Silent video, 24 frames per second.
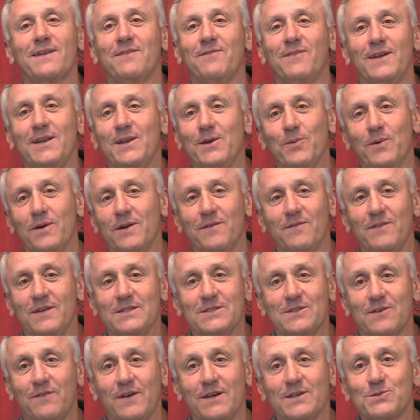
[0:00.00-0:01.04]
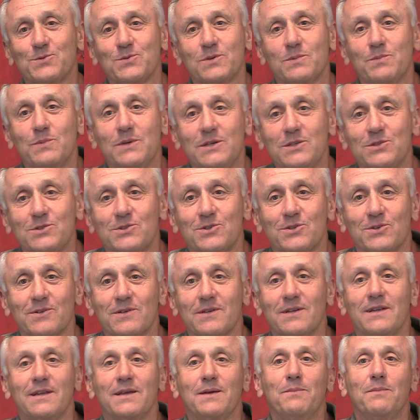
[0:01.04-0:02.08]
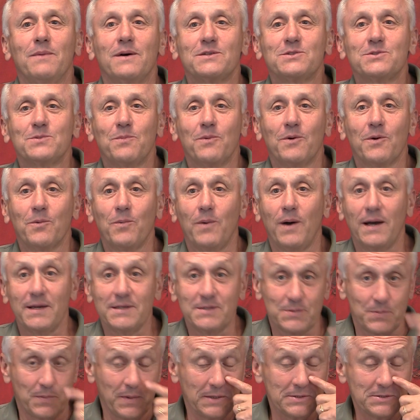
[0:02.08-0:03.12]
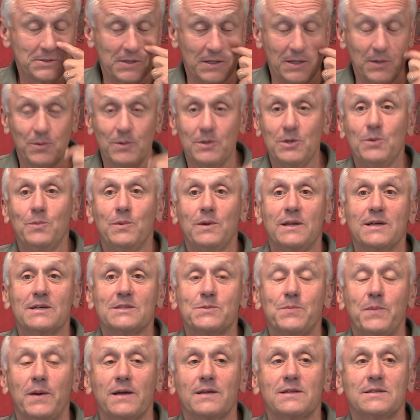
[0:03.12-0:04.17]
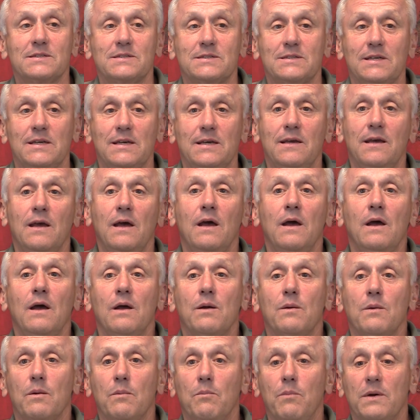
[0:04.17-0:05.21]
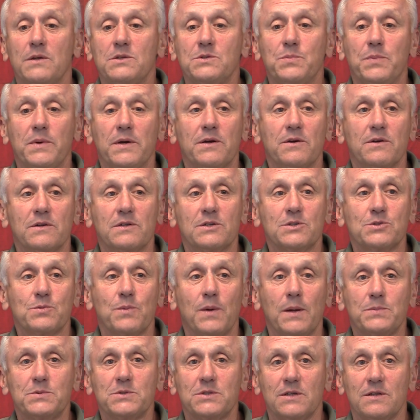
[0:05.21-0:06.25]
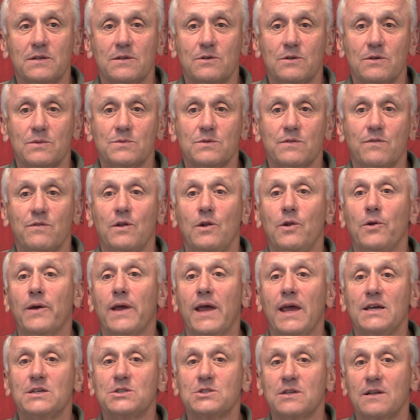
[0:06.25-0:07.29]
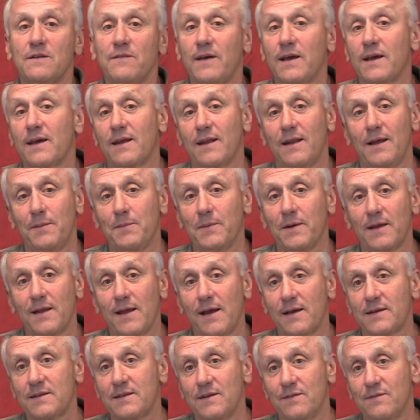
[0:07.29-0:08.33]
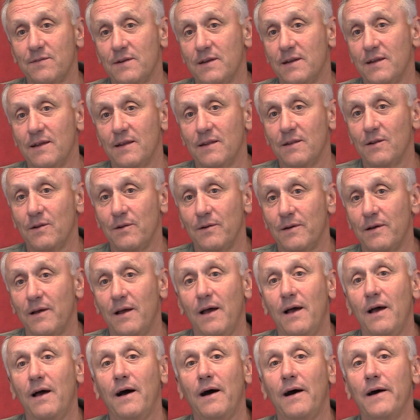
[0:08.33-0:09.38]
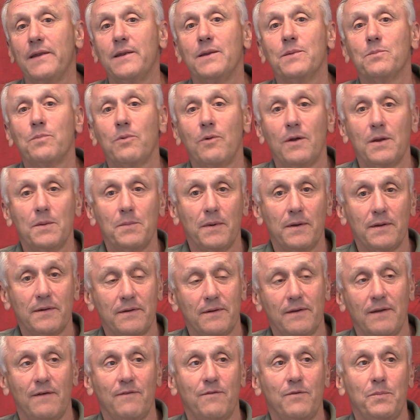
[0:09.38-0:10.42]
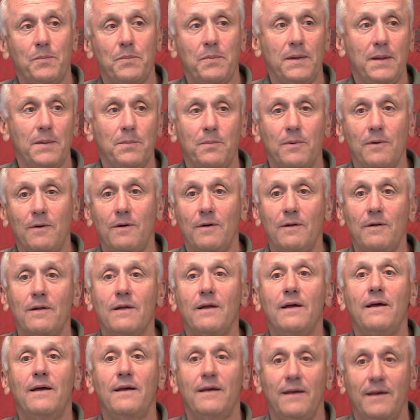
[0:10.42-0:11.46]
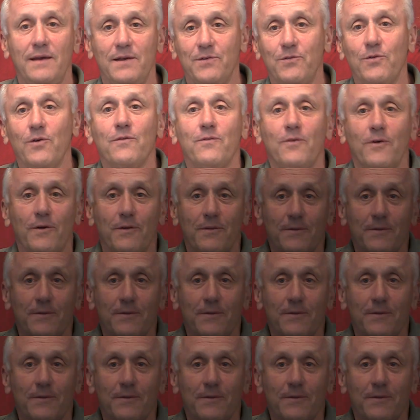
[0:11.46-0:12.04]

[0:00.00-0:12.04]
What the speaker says: of any one of these events would be certainly much more widespread. So you would expect to see much bigger disruption in terms of the location of economic activity, the unemployment of people, and so forth.